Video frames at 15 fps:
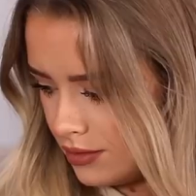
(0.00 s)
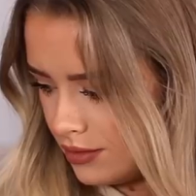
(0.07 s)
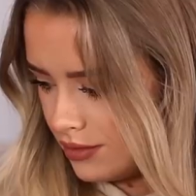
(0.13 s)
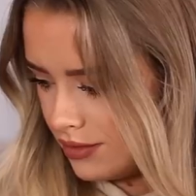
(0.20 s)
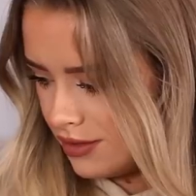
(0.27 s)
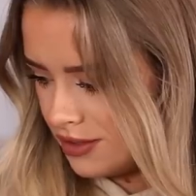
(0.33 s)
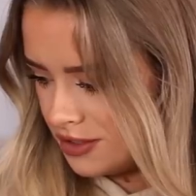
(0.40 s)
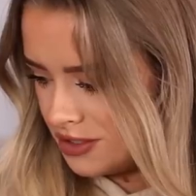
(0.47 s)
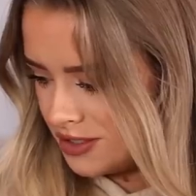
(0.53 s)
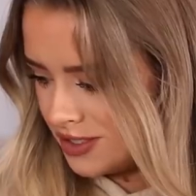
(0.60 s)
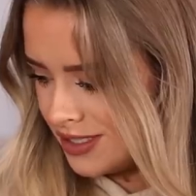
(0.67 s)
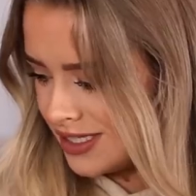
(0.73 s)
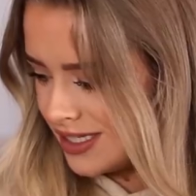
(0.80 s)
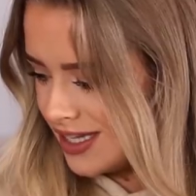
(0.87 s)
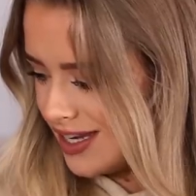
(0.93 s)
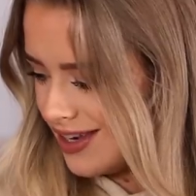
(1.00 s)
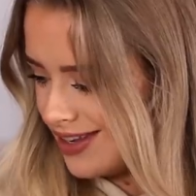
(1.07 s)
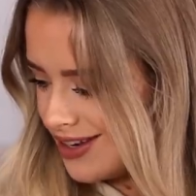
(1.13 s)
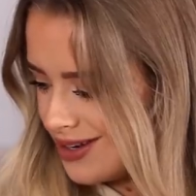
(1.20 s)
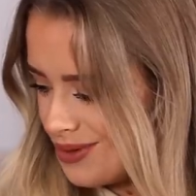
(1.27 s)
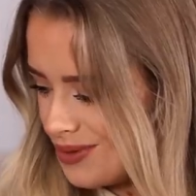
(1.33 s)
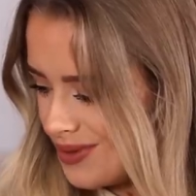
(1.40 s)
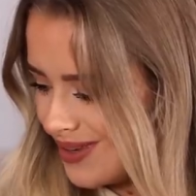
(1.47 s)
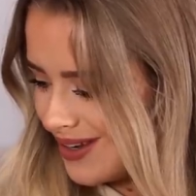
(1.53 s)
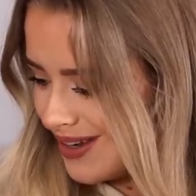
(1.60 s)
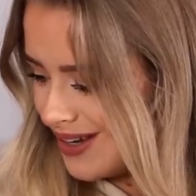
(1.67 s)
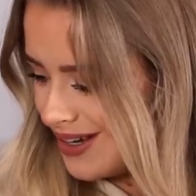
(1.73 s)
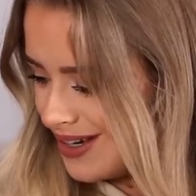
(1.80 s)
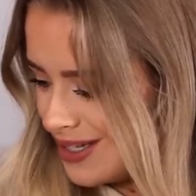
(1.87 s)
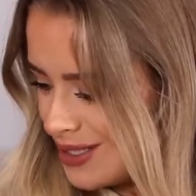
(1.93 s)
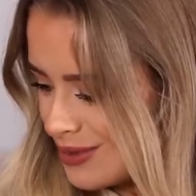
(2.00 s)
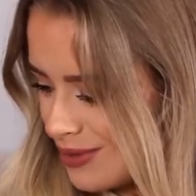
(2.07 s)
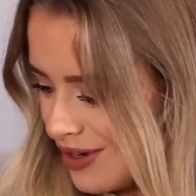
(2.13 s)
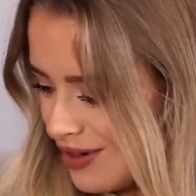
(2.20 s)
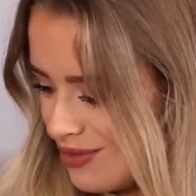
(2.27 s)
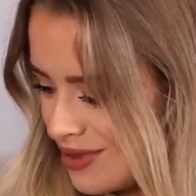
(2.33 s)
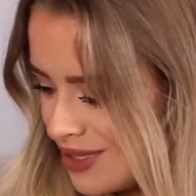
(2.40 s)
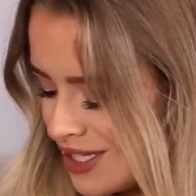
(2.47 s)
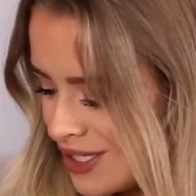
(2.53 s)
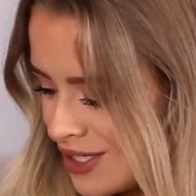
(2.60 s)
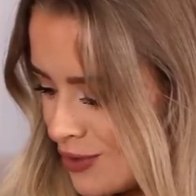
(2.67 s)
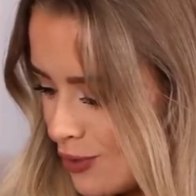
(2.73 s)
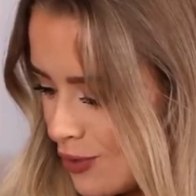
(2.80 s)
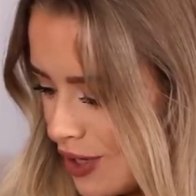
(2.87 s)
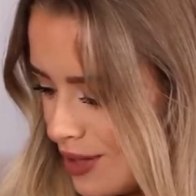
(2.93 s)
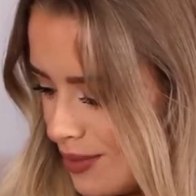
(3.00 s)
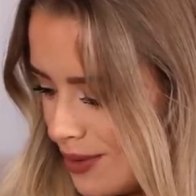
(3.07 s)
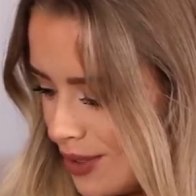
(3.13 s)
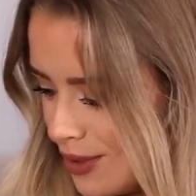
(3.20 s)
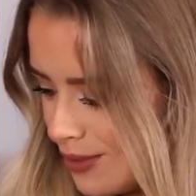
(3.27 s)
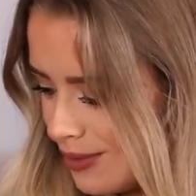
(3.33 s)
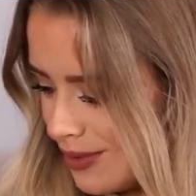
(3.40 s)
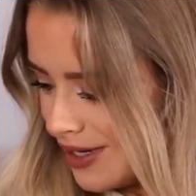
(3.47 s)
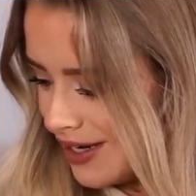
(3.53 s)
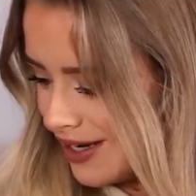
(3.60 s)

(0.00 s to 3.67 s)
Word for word: Oh, you can see like all the lines where I've been swiping on my